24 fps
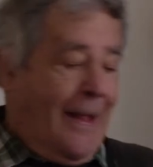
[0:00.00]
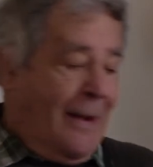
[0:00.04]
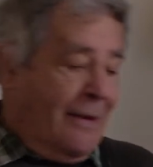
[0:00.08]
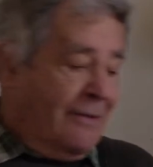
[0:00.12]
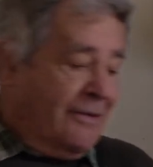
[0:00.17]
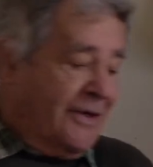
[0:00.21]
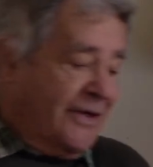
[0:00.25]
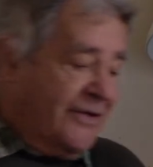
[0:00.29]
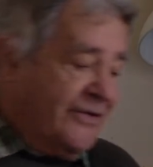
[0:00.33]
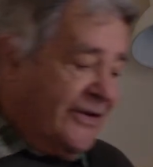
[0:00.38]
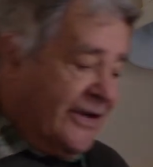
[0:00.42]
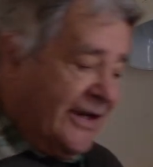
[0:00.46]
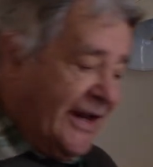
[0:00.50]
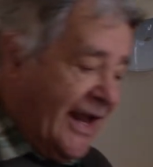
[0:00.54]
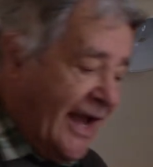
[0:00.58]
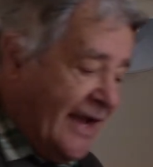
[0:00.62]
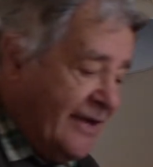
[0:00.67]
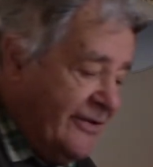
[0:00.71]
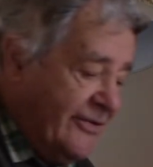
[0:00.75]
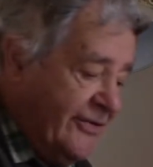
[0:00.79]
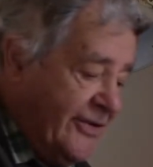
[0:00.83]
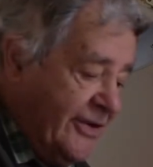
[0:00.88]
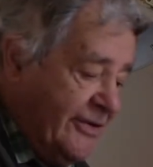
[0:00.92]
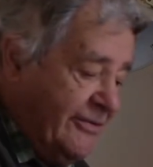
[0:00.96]
which
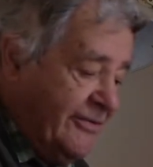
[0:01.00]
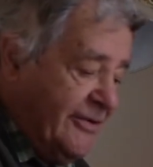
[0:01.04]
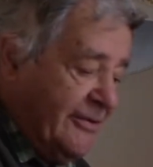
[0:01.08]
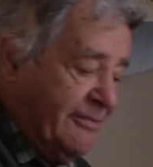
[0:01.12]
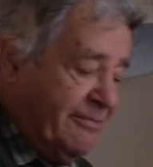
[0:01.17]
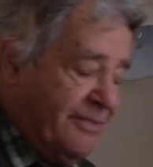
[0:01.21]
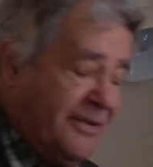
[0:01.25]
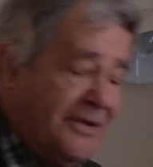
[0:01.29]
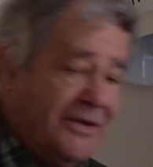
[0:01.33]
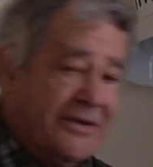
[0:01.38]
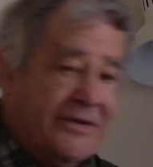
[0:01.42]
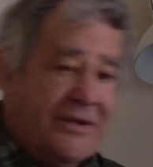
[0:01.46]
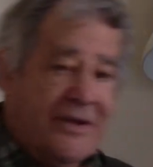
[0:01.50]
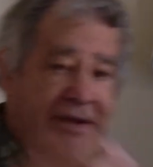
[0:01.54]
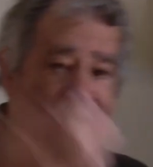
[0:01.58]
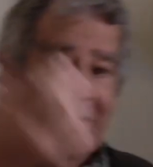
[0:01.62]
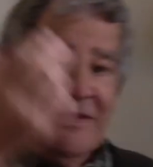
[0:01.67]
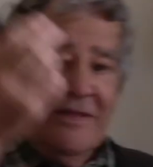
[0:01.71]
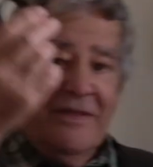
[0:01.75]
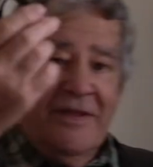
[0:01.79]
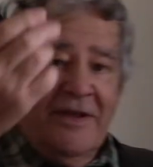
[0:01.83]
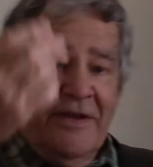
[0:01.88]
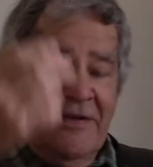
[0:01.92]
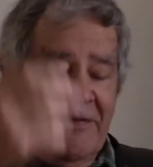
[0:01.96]
allows you to put
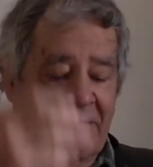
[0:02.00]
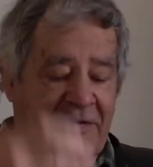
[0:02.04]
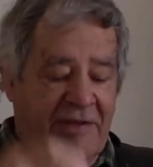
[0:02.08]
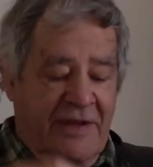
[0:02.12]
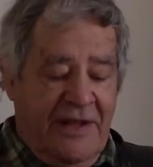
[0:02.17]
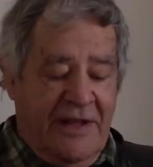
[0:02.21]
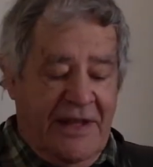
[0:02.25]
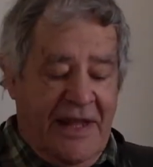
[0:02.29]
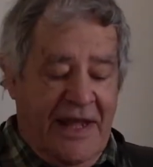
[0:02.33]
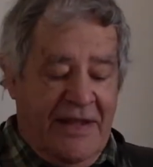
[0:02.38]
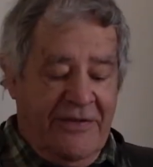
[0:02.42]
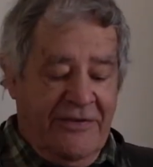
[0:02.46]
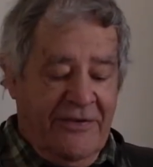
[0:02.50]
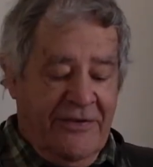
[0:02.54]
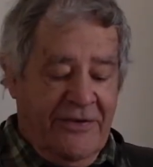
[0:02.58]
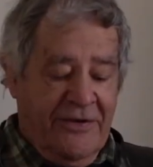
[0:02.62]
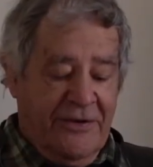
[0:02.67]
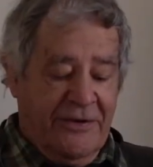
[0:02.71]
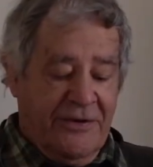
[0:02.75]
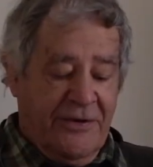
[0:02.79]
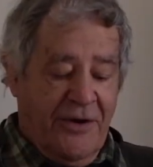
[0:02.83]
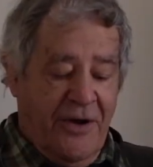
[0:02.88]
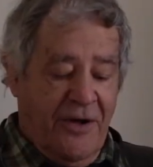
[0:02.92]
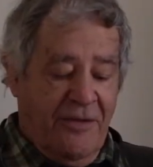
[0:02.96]
this lens
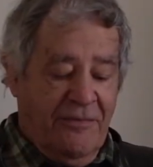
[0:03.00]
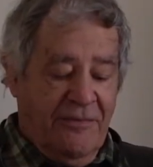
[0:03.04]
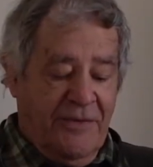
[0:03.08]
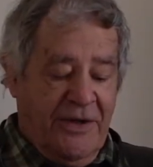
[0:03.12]
hood on,